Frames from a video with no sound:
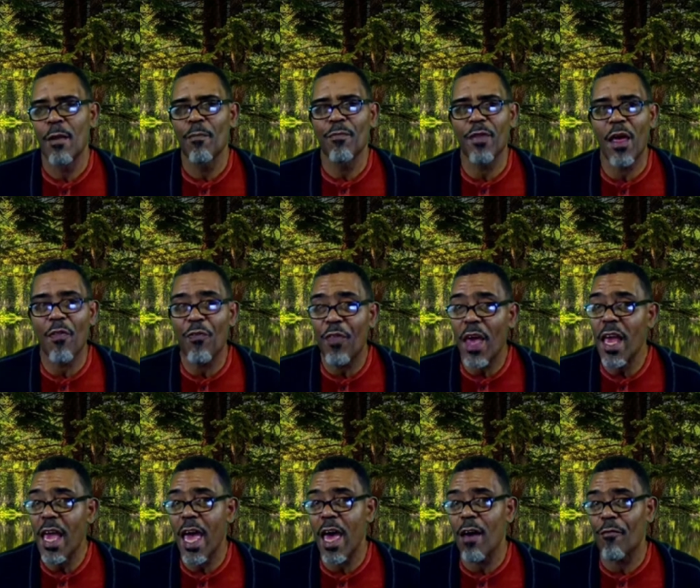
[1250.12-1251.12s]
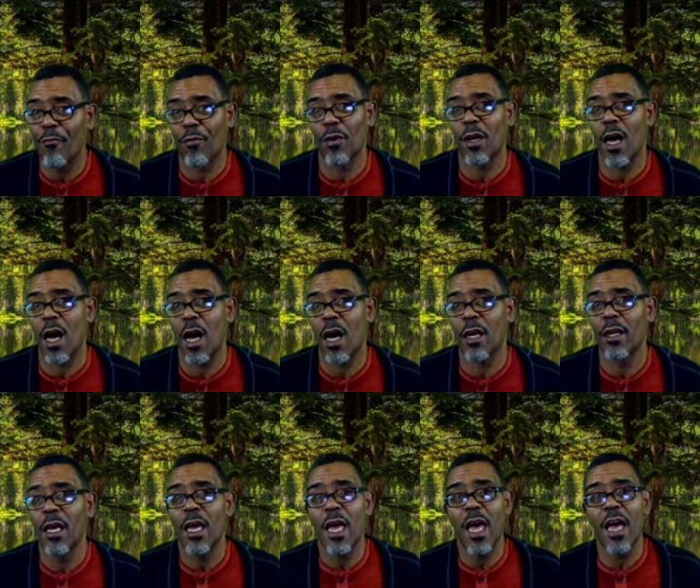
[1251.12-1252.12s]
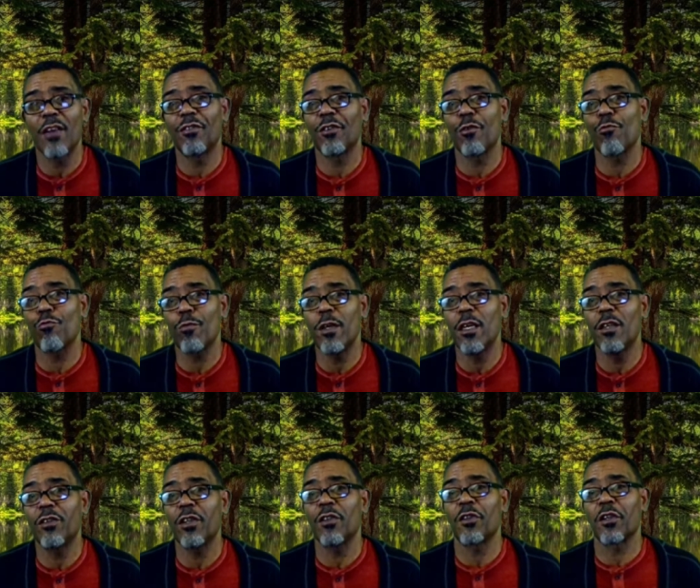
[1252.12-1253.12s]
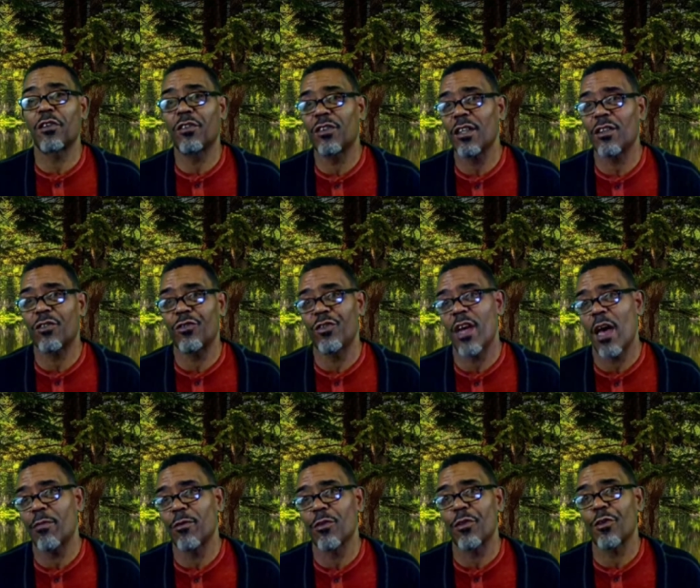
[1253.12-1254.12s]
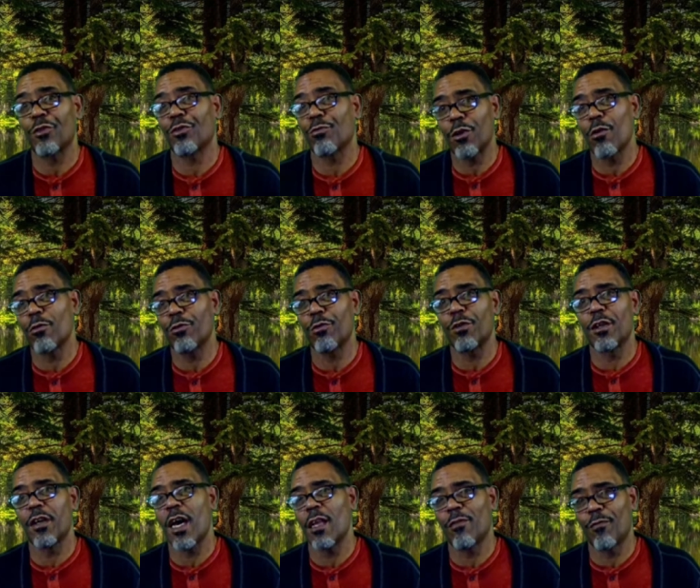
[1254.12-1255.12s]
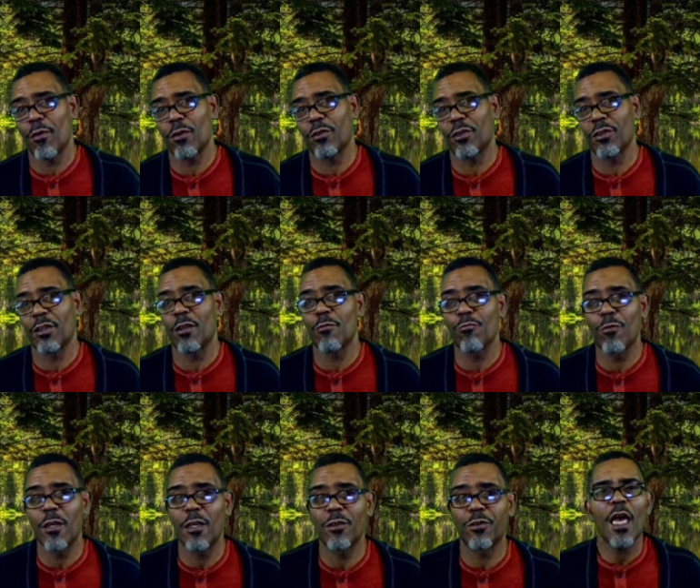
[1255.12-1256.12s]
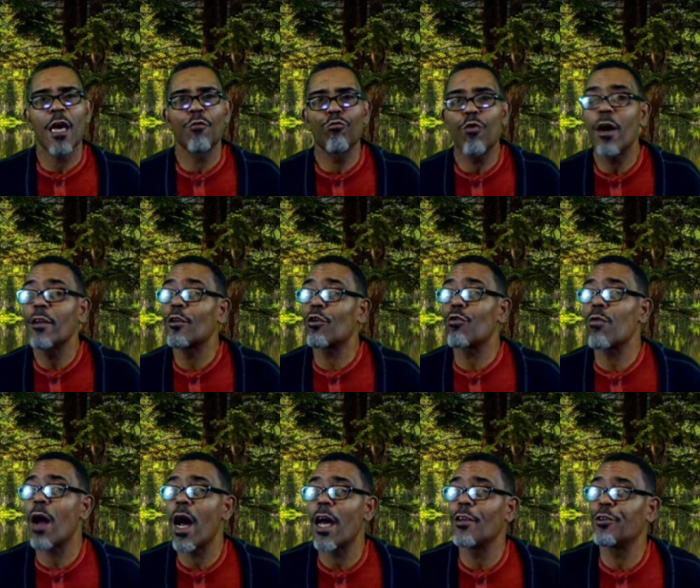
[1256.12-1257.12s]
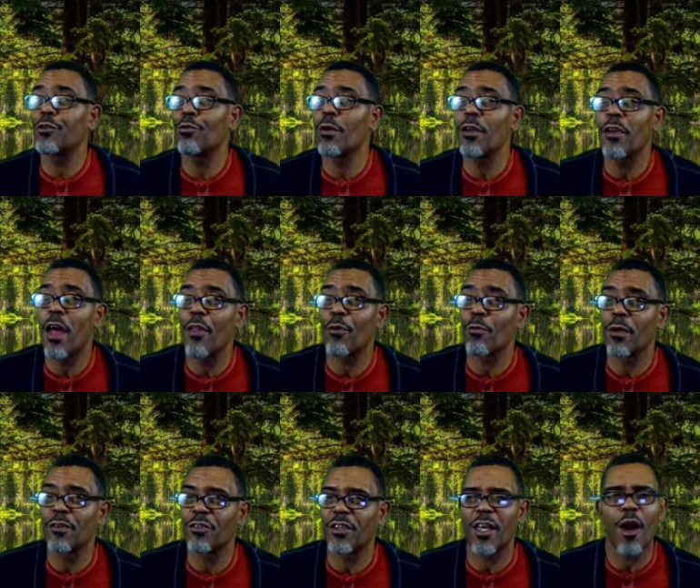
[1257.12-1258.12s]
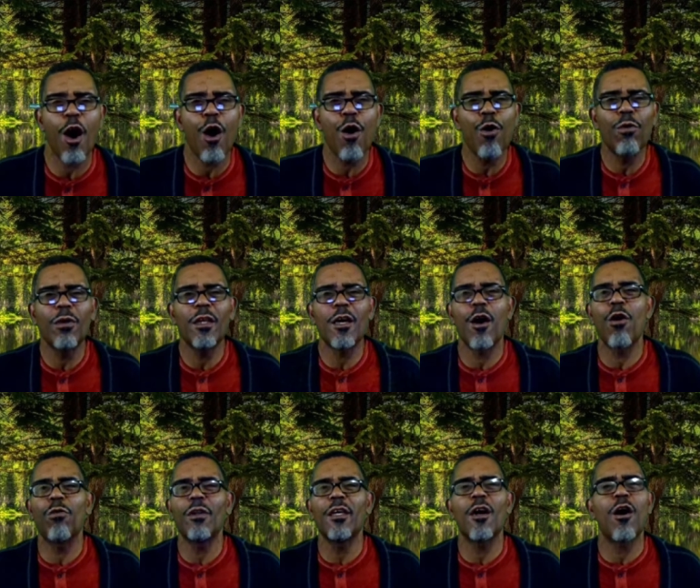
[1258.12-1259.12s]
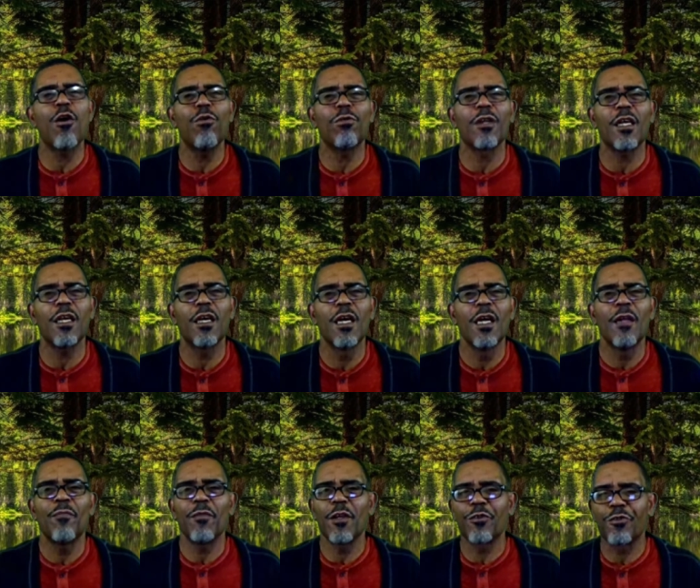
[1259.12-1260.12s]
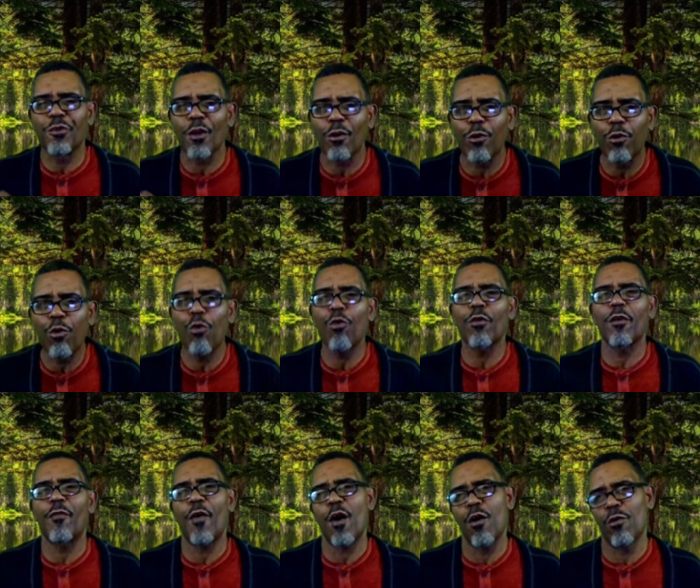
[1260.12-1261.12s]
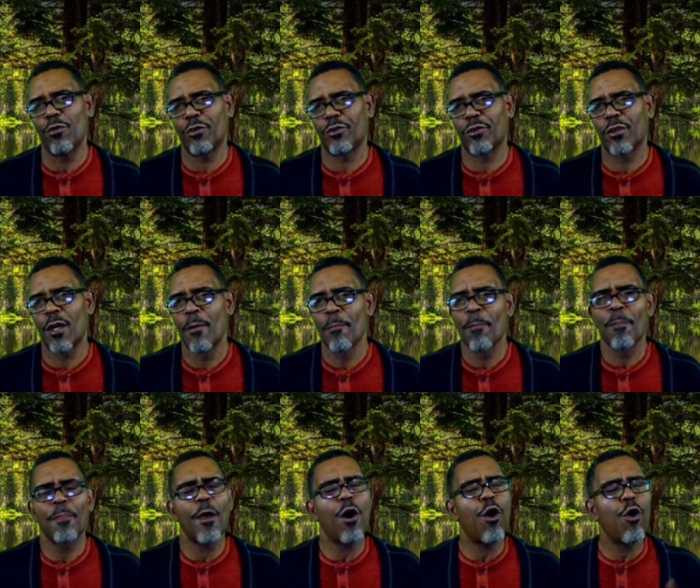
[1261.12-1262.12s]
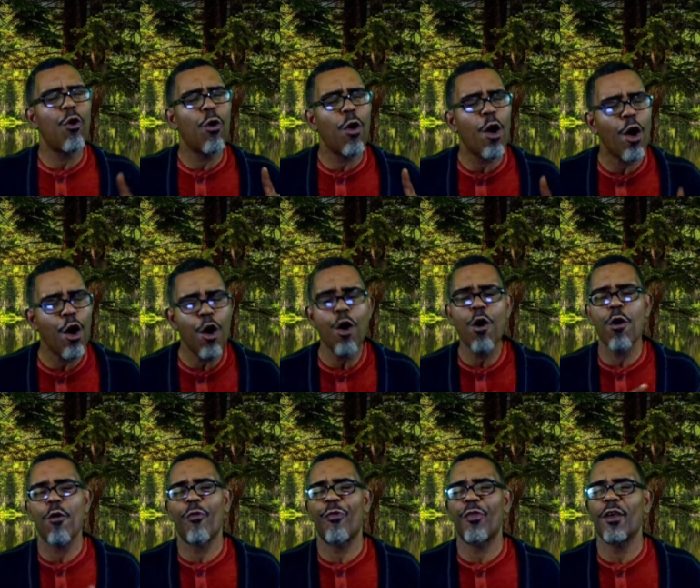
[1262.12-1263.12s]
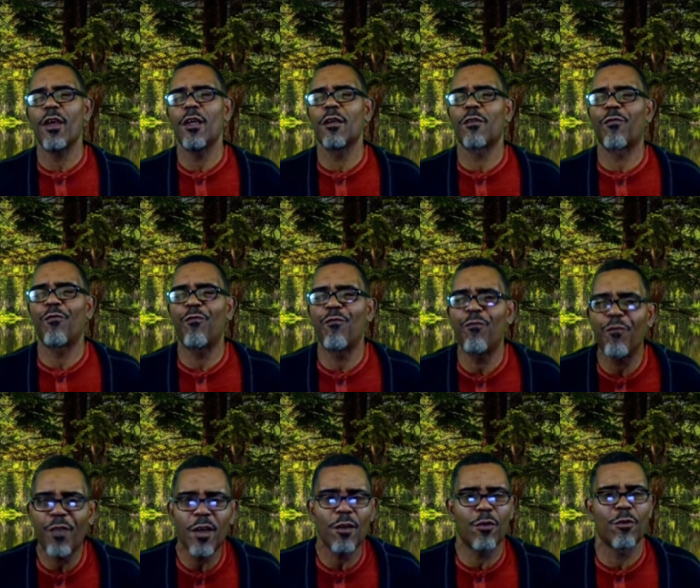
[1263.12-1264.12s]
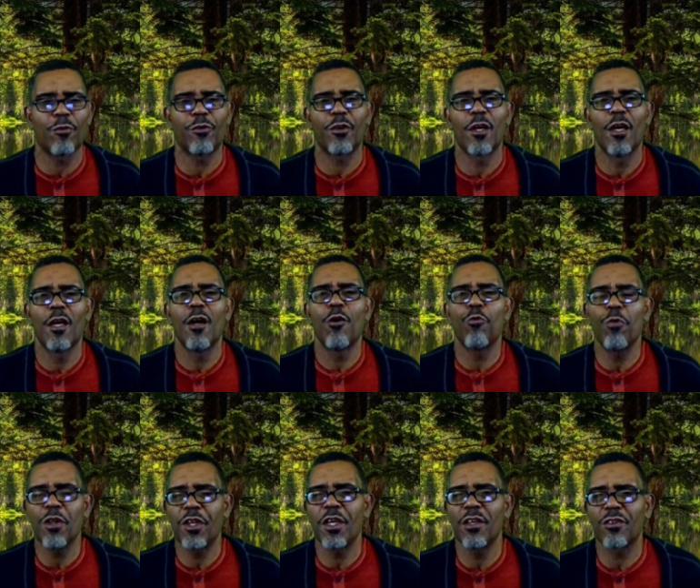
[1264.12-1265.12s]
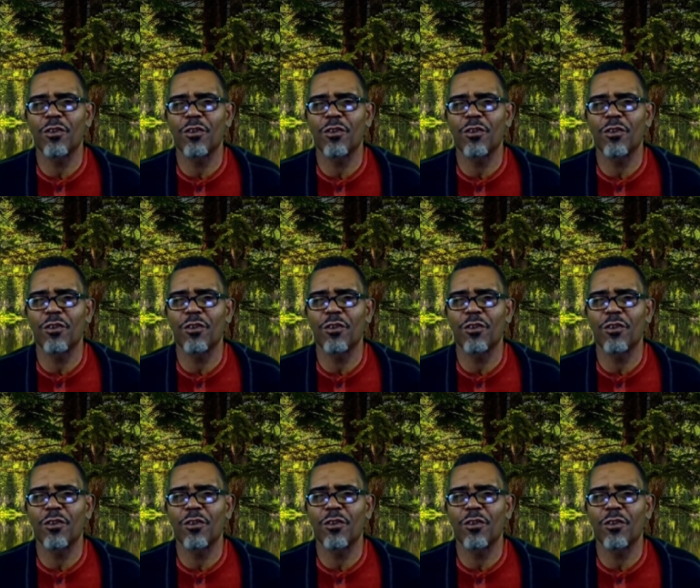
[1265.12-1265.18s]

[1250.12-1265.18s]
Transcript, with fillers: that they have for God as it reads in the sixth chapter, the third through the ninth verses. And it reads, And one cried to another and said, Holy, holy, holy is the Lord of hosts. The whole earth is filled with his